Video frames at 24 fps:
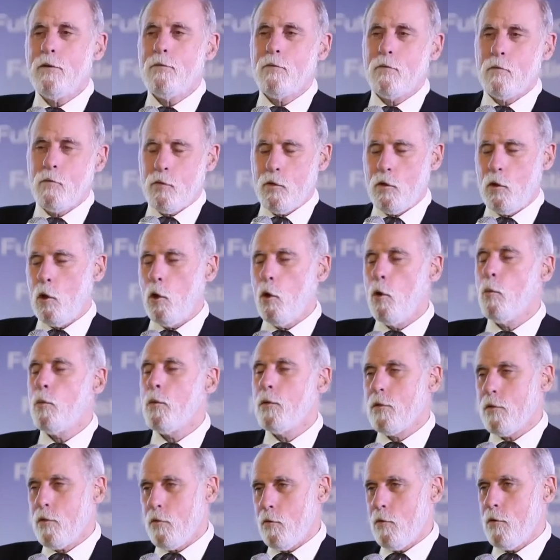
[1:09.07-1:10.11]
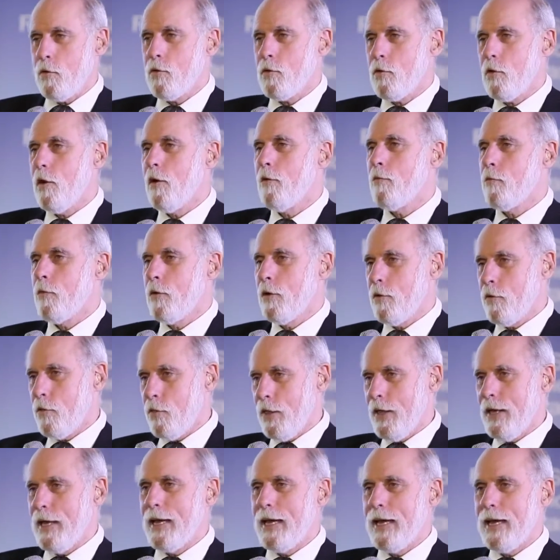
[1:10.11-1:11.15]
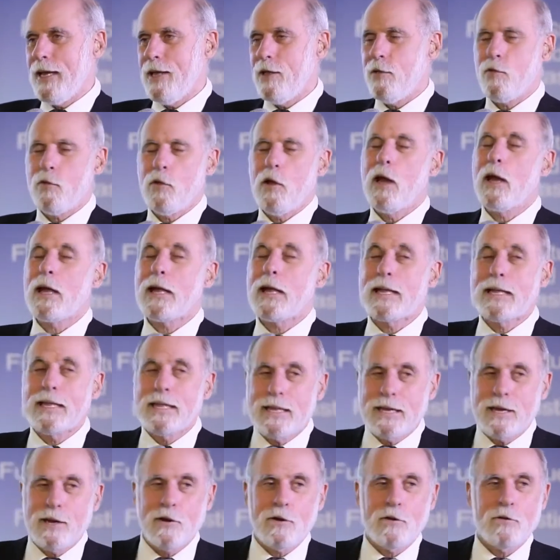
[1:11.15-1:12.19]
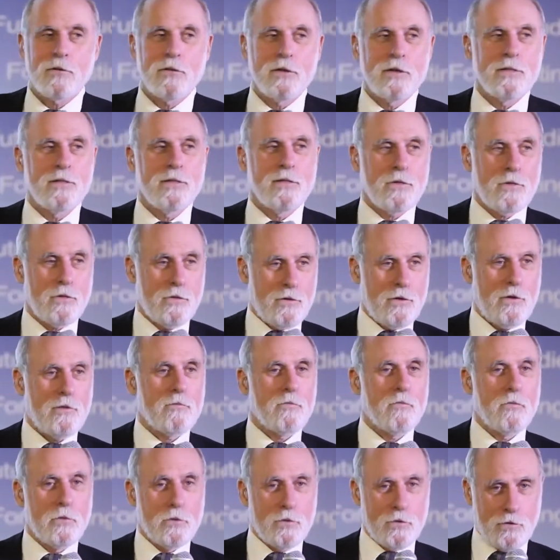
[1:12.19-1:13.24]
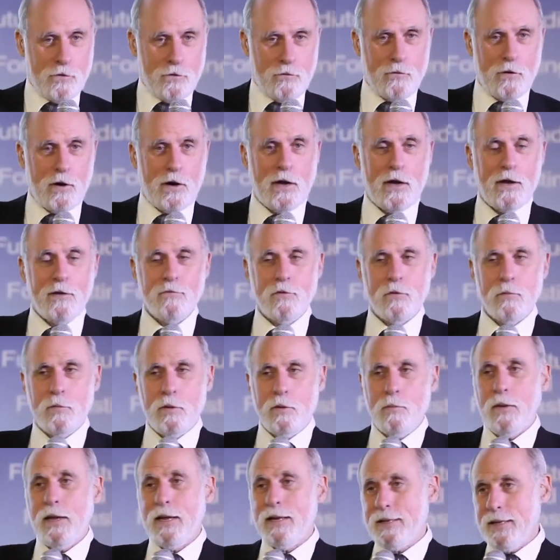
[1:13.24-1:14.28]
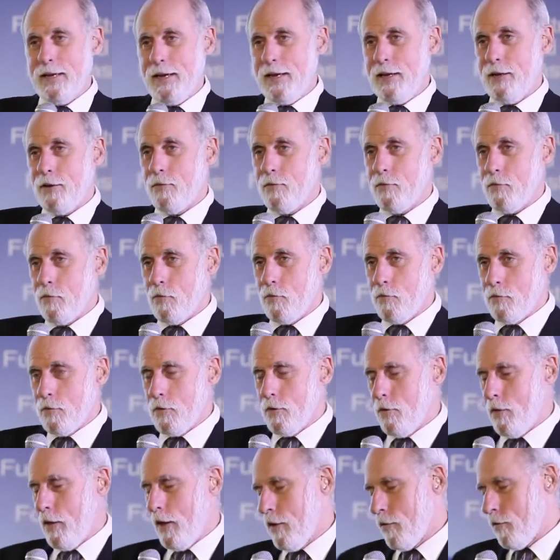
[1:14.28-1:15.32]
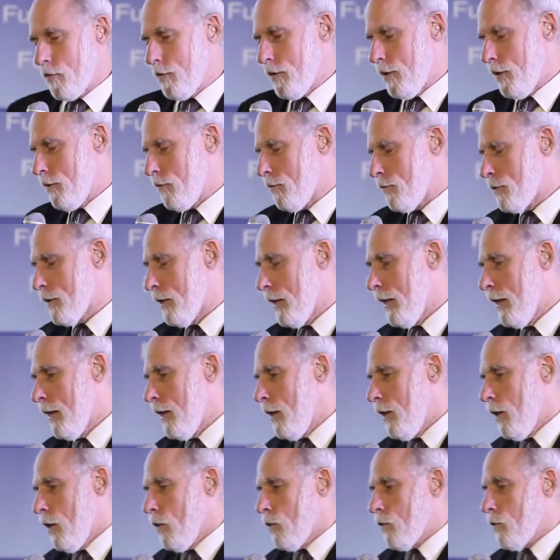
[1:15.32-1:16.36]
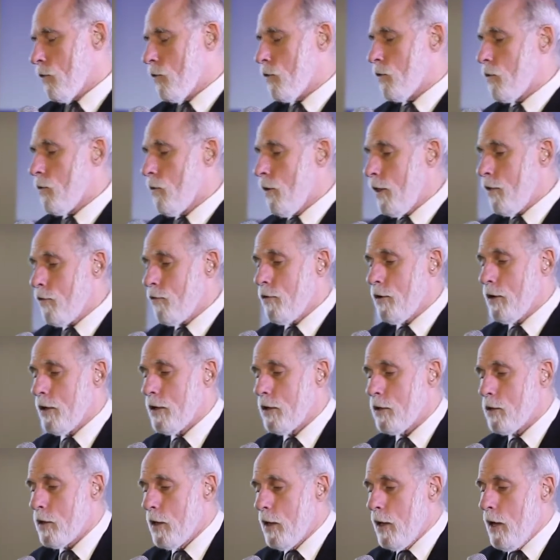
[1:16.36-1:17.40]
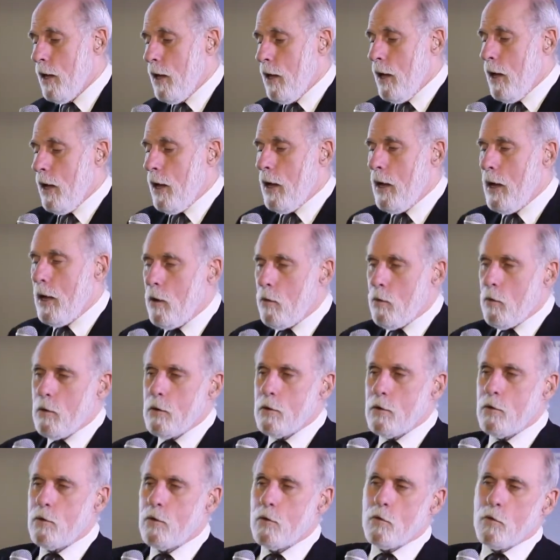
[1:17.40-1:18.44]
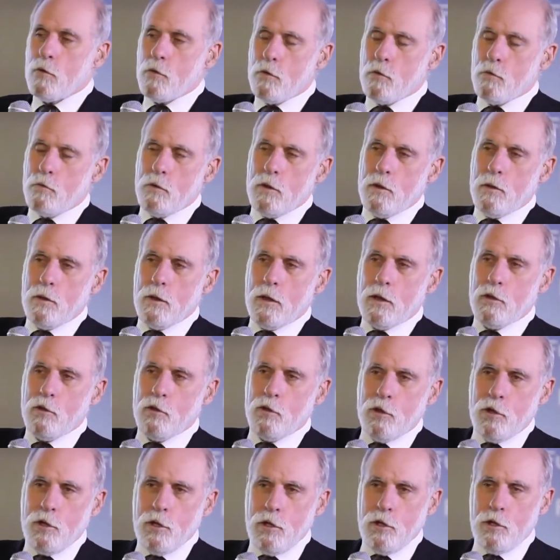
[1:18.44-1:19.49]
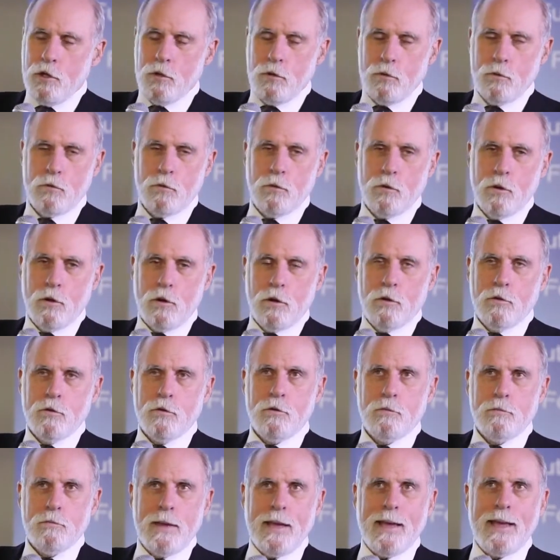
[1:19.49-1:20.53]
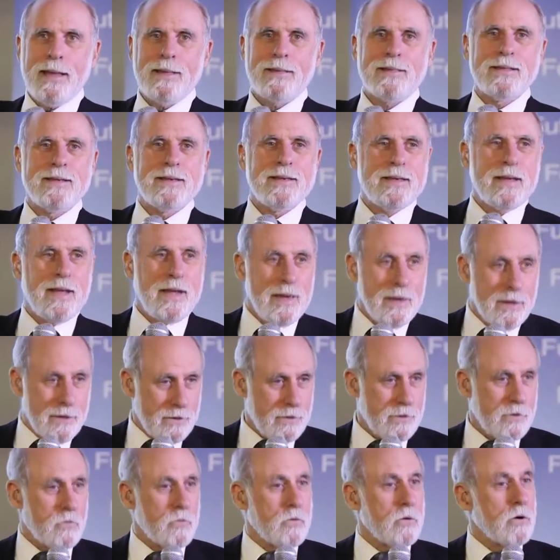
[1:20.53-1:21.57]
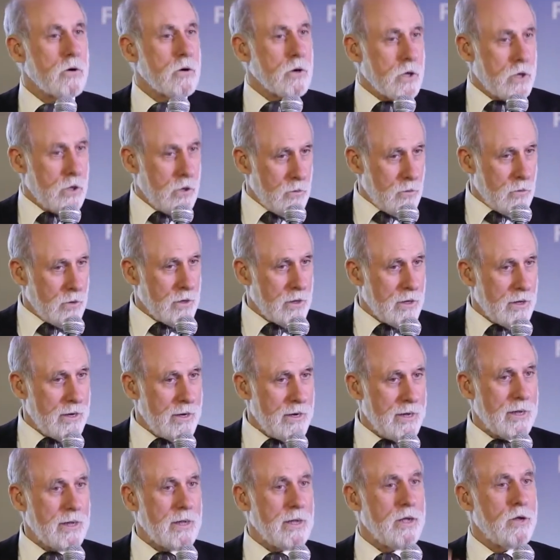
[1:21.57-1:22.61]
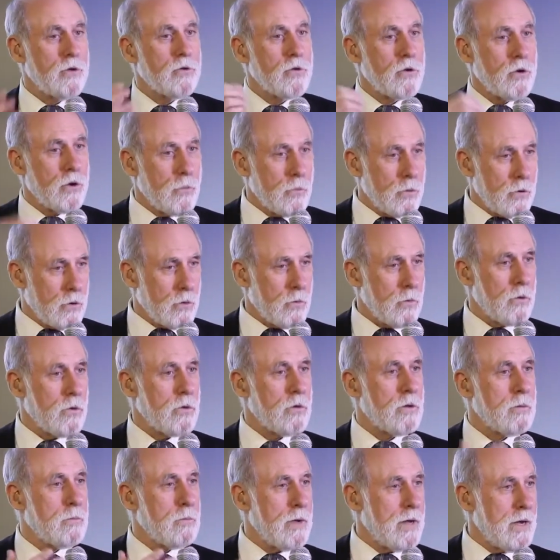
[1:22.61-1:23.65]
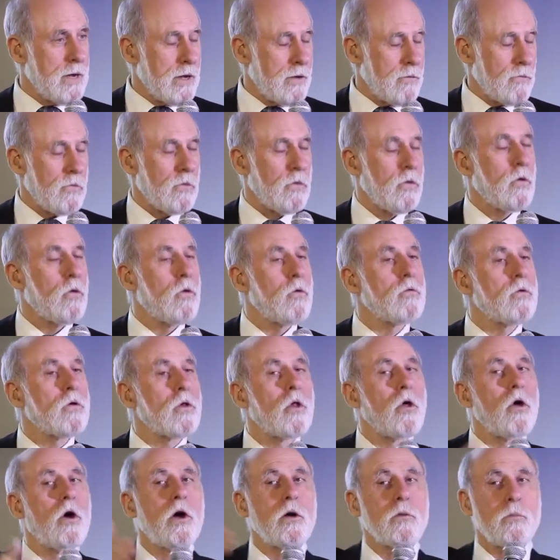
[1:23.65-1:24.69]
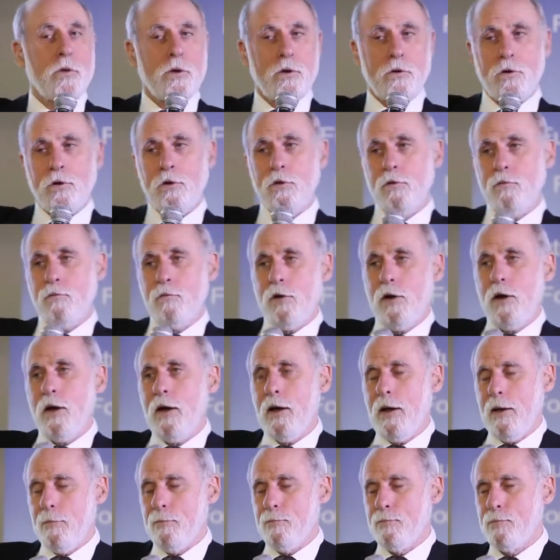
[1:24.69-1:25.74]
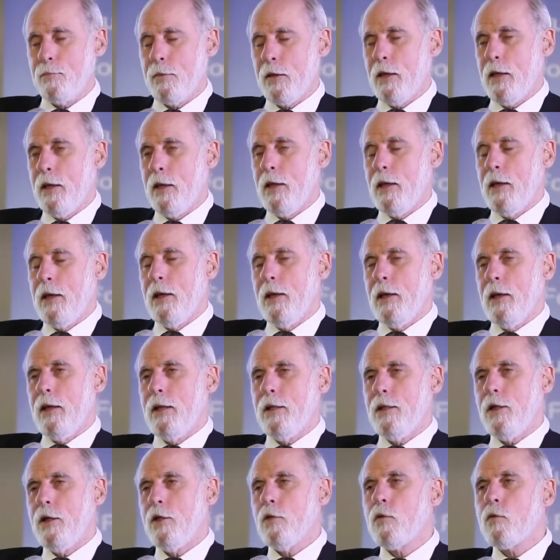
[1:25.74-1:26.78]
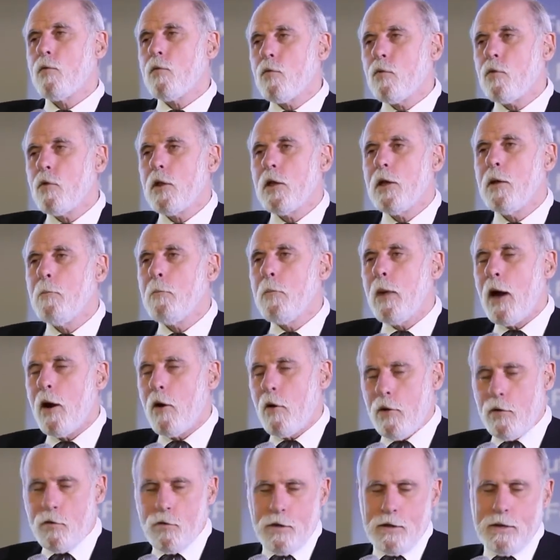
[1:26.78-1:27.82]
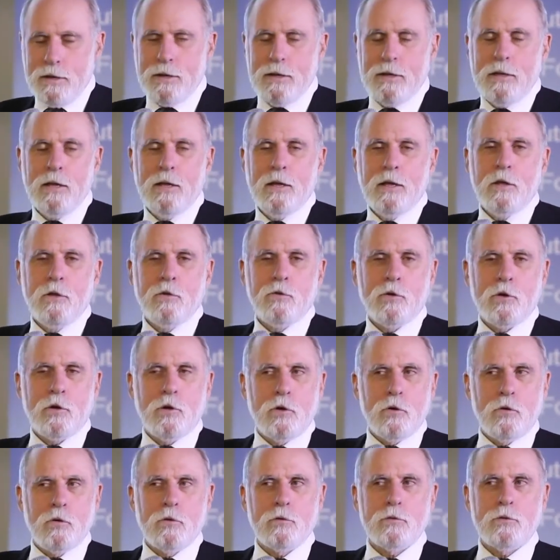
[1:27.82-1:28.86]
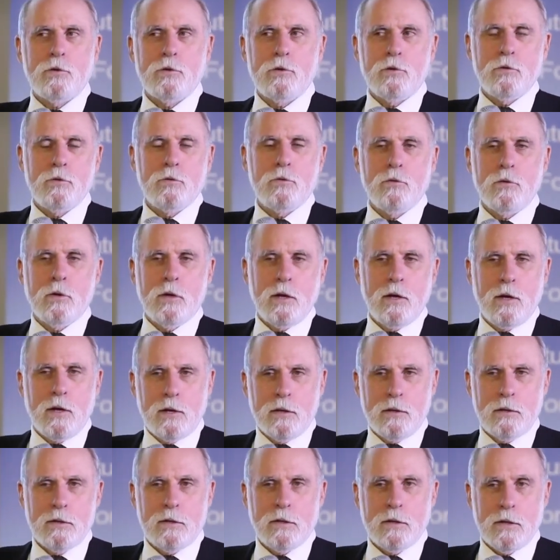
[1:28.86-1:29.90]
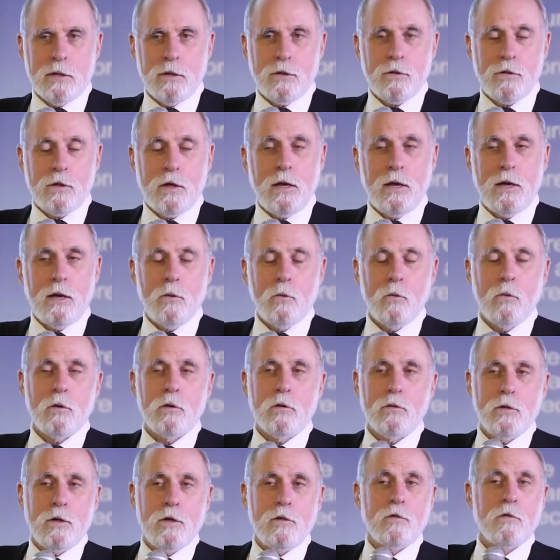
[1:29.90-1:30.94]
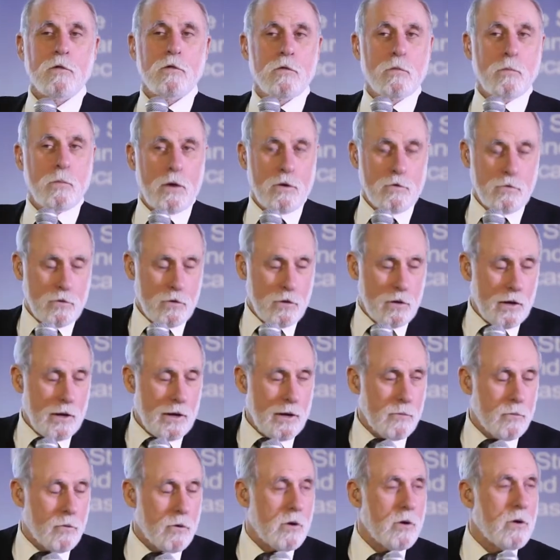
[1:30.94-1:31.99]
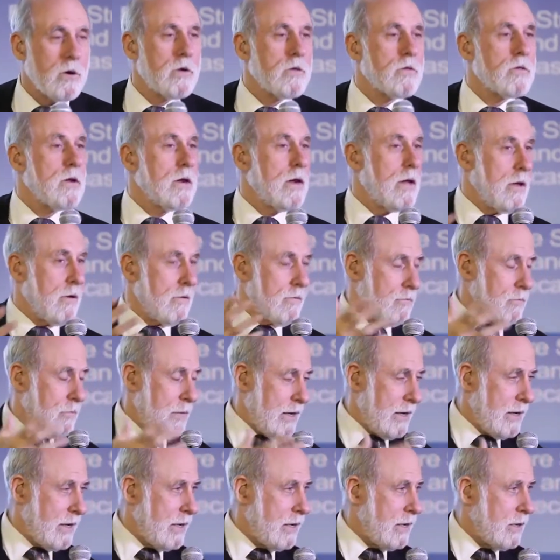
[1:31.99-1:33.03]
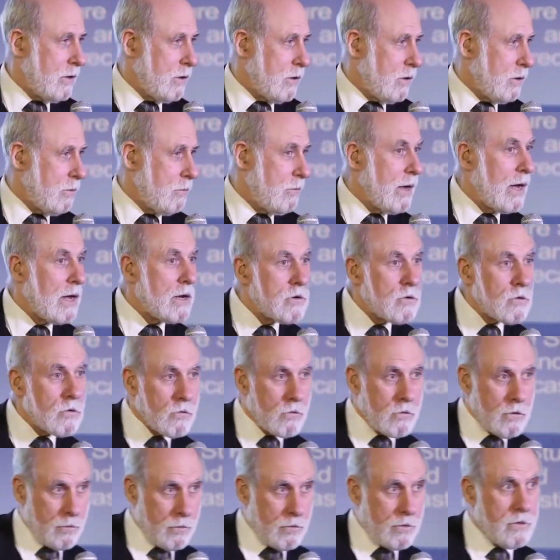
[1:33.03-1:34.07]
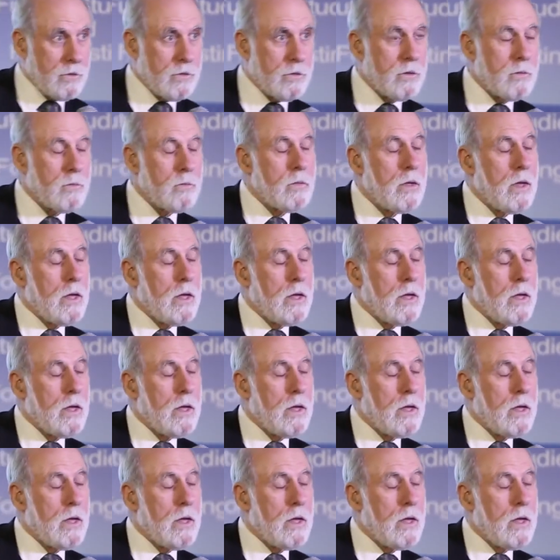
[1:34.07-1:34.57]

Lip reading: it was an open source software thing, it's not clear that this stuff would survive and be maintained for over 1,000 years. So the question is, how on earth do we continue to make the data that we're accumulating interpretable and meaningful over long periods of time? It's truly embarrassing to go to, let's say, one of these special libraries that have many manuscripts in them,